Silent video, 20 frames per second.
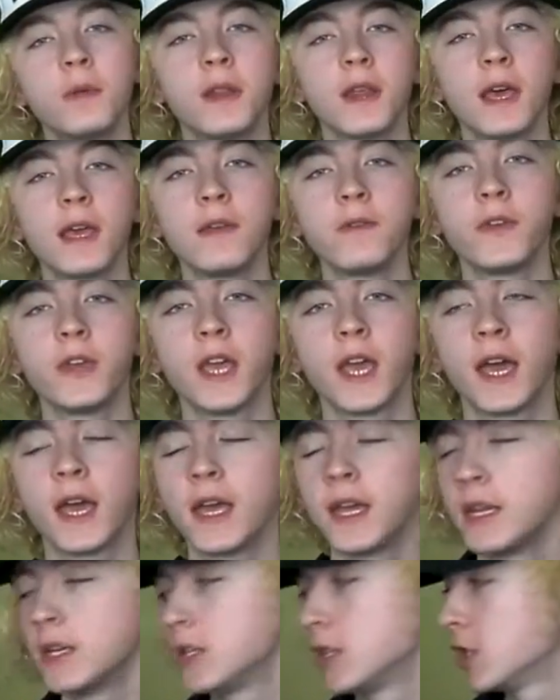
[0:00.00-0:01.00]

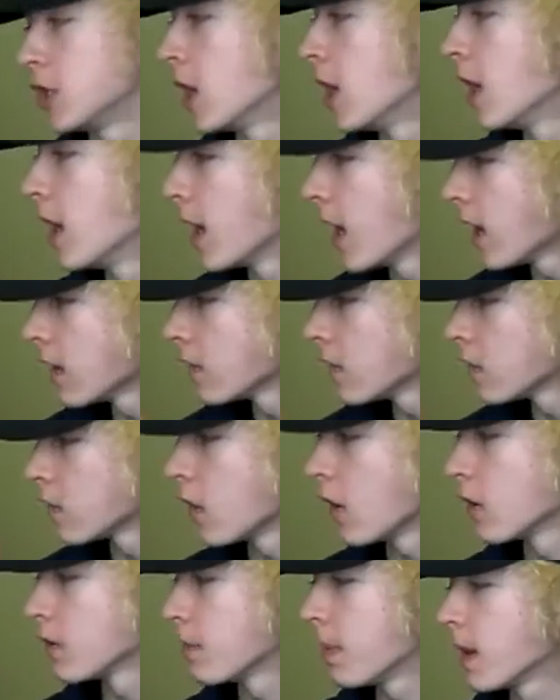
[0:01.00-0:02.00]
AVH, let's
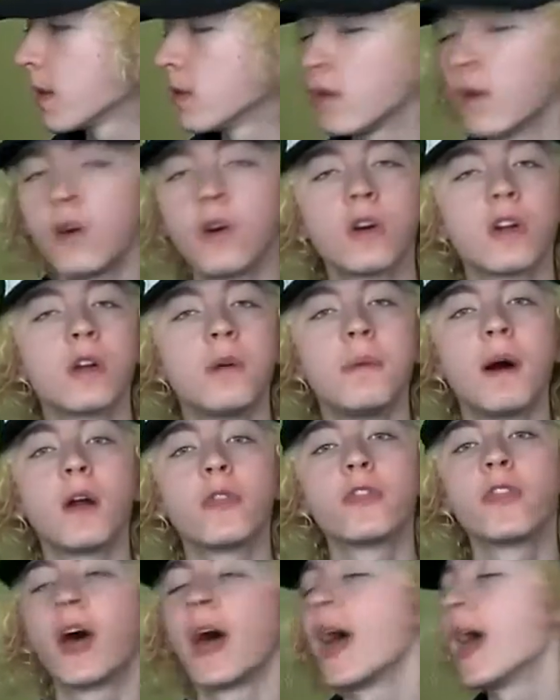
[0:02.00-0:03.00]
start by talking about
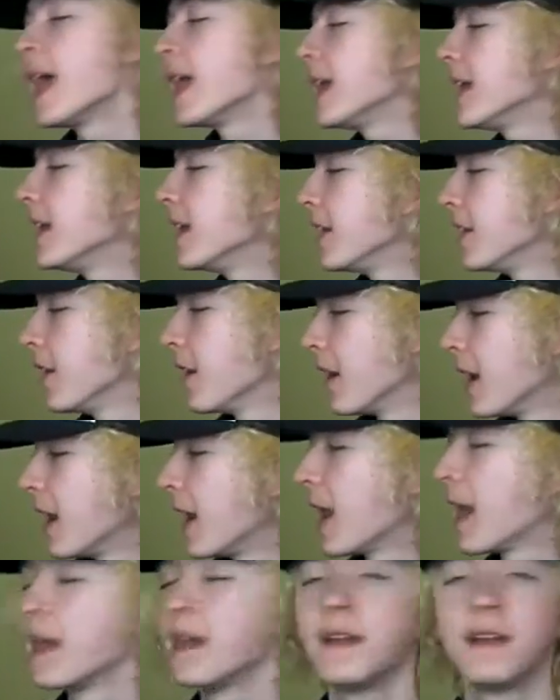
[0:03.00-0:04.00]
the alien in
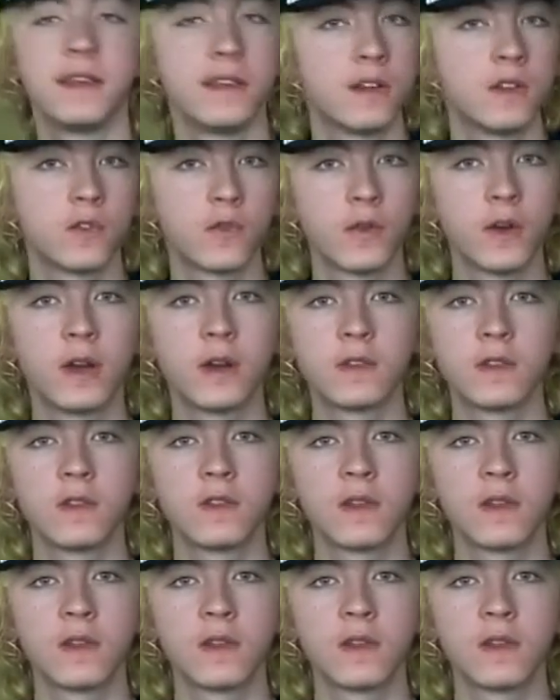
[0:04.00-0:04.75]
Aliens vs